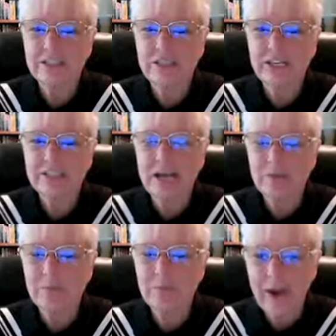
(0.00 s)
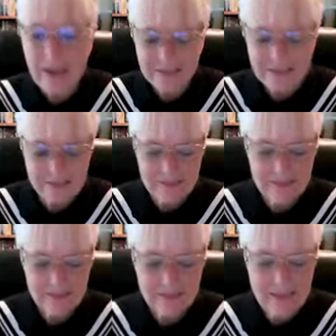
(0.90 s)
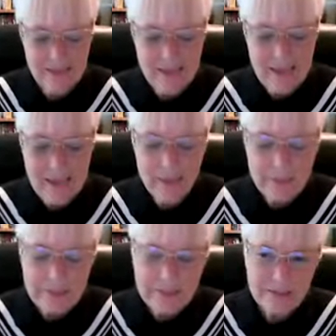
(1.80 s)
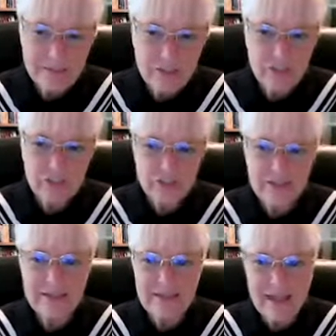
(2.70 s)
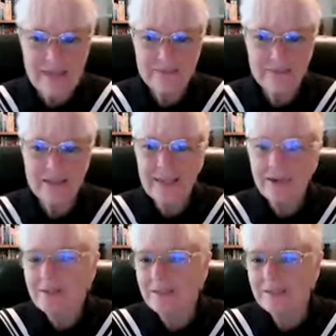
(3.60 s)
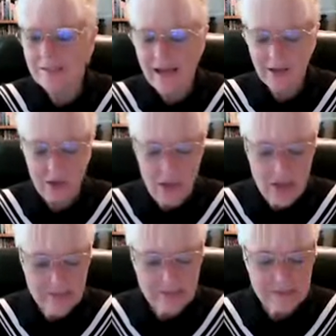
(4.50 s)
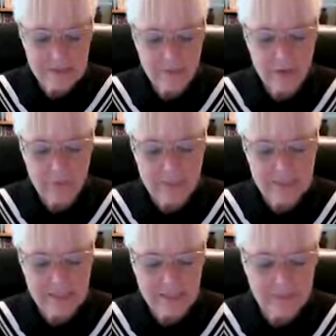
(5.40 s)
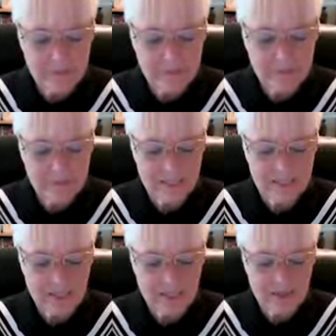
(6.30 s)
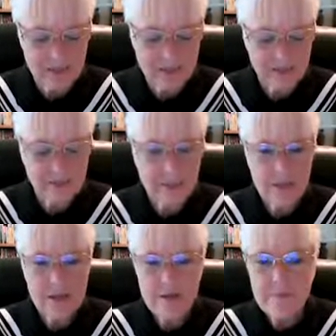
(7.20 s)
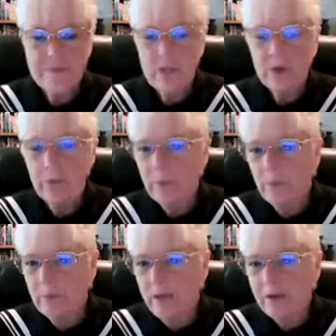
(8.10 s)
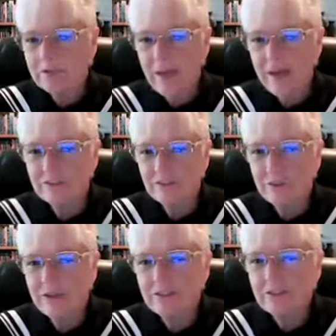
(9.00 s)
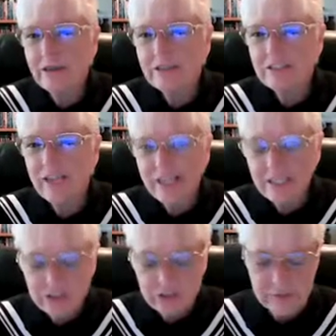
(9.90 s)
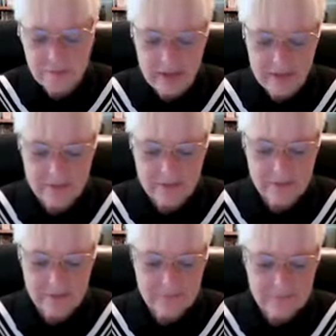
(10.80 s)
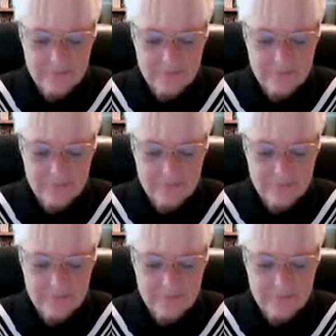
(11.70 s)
change how we practice. And we need to make sure, again, that caring is not lost in our race to implement the technologies. We also have to create new educational models